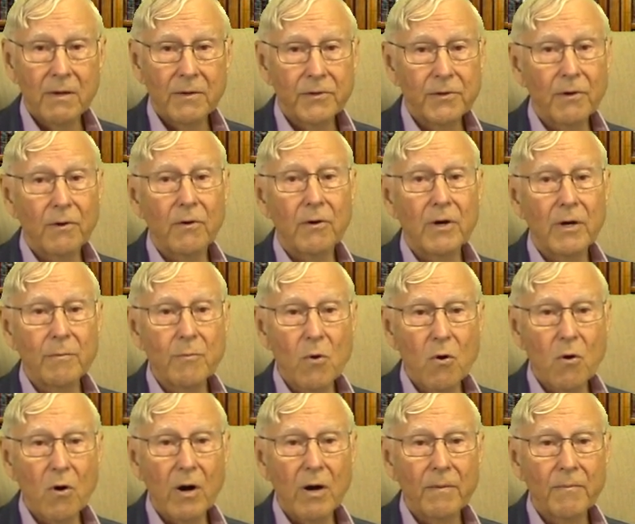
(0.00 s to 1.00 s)
To learn
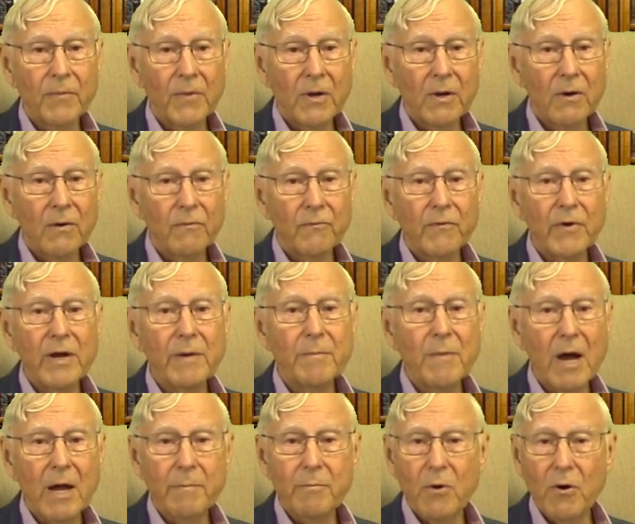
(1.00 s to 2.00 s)
more, read
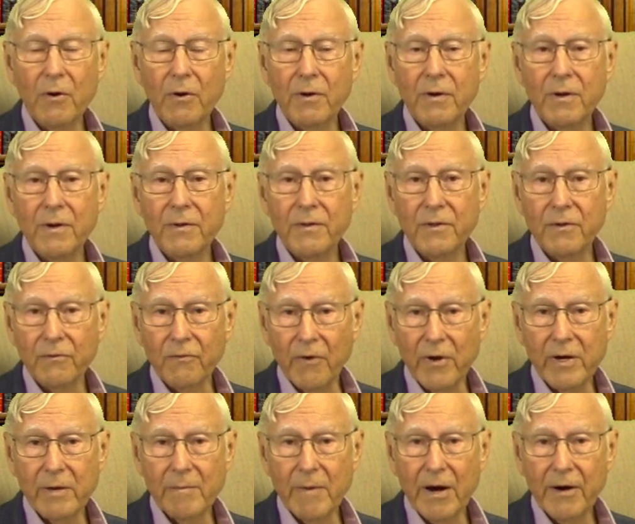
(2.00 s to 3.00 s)
my book, The
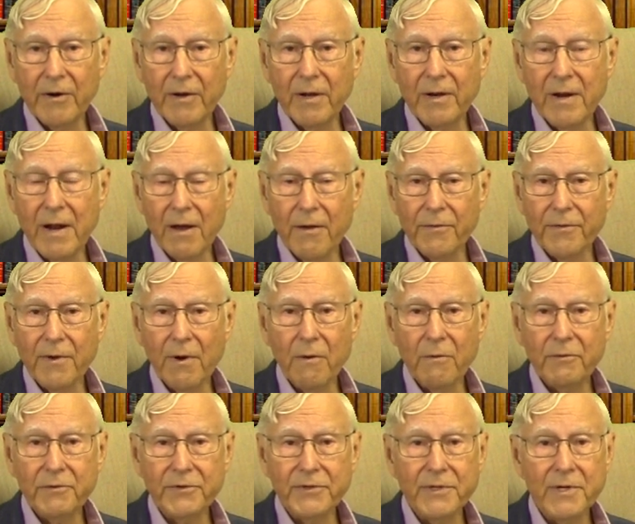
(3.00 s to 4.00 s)
Great American Health
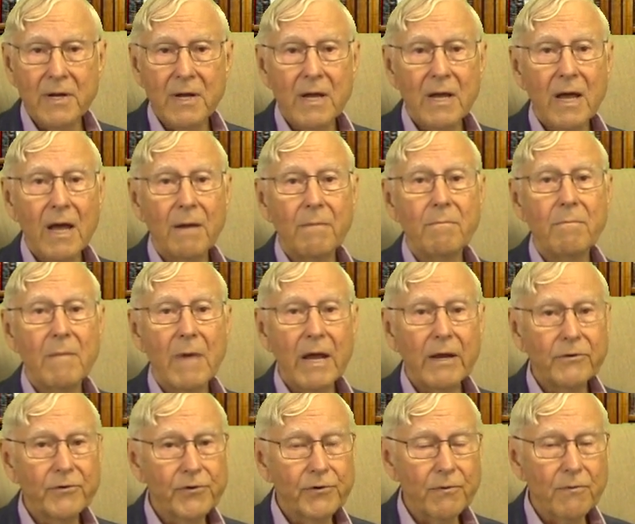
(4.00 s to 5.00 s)
Hoax, and
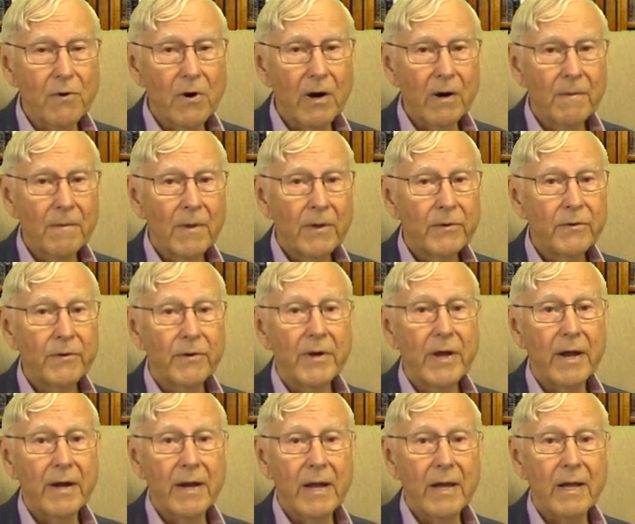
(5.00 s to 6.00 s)
make sure you're
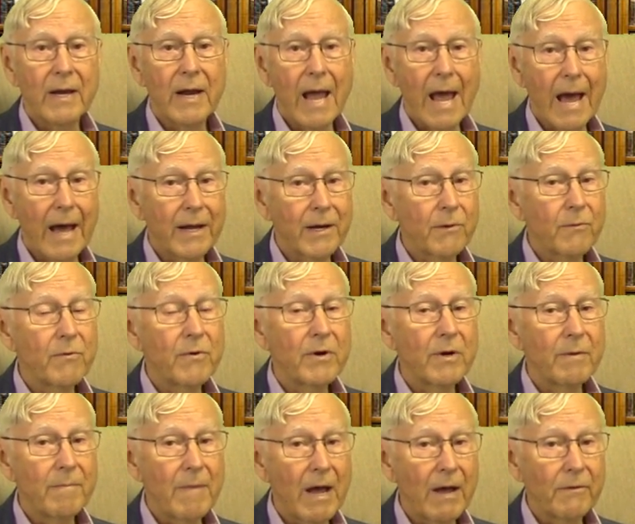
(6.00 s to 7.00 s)
getting an adequate
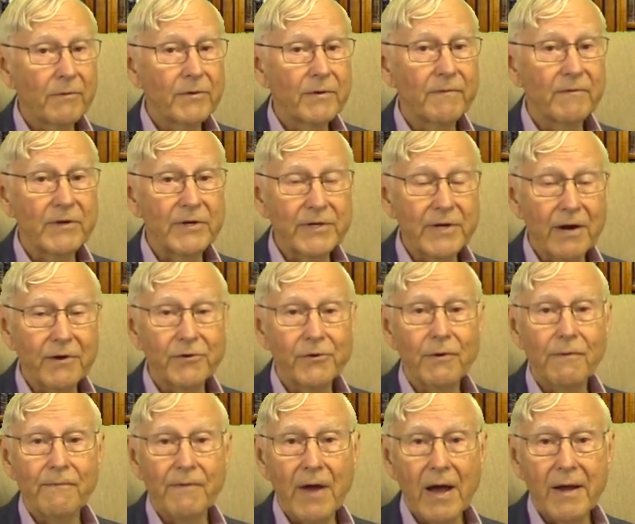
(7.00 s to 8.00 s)
amount of
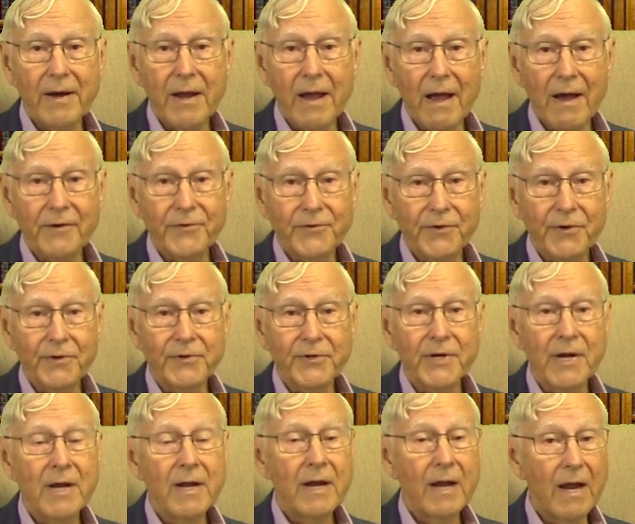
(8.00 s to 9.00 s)
essential fatty
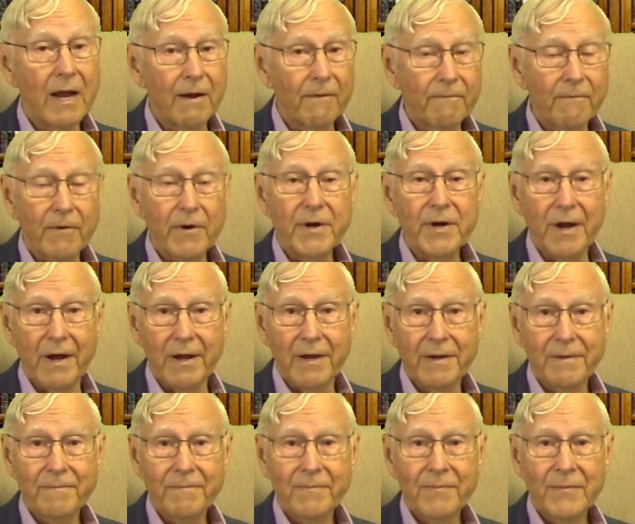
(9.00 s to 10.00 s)
acids every
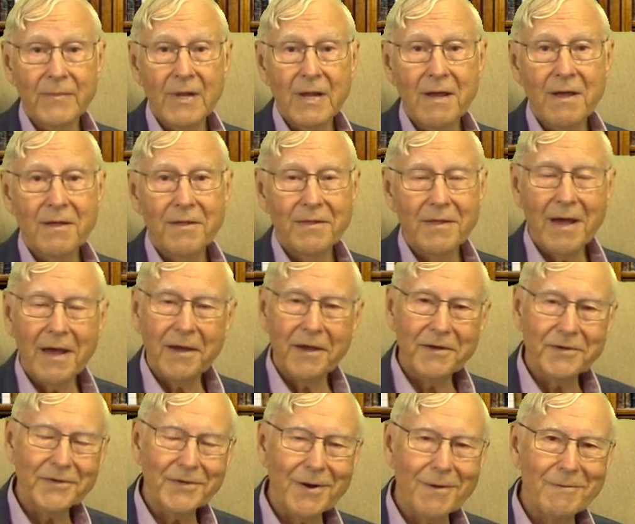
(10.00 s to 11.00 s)
day. Thank
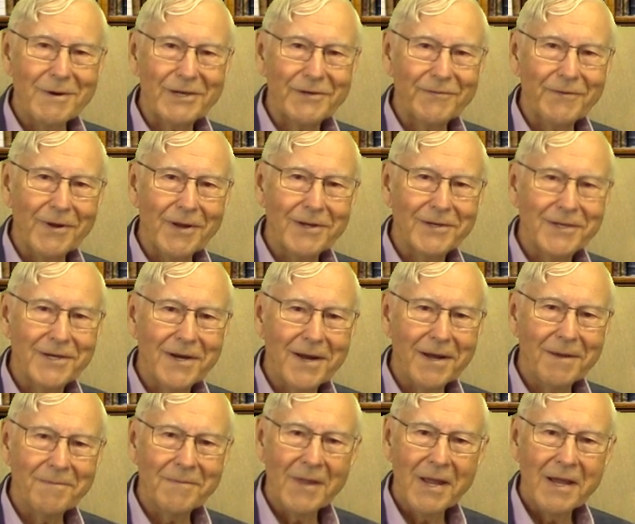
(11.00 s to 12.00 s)
you so much for
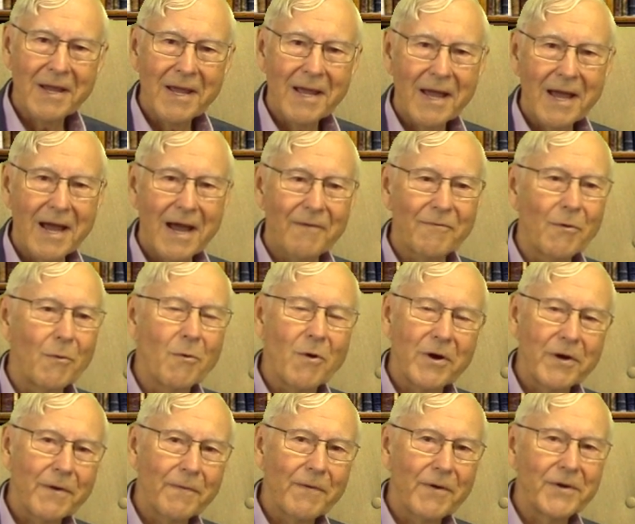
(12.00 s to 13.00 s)
listening. Have a
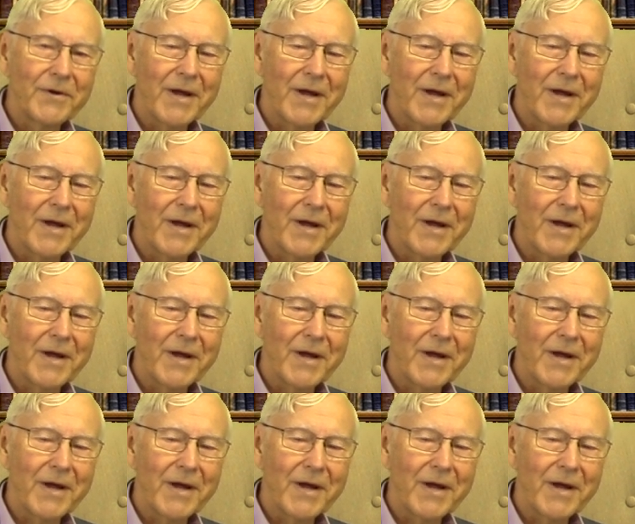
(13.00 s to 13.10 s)
wonderful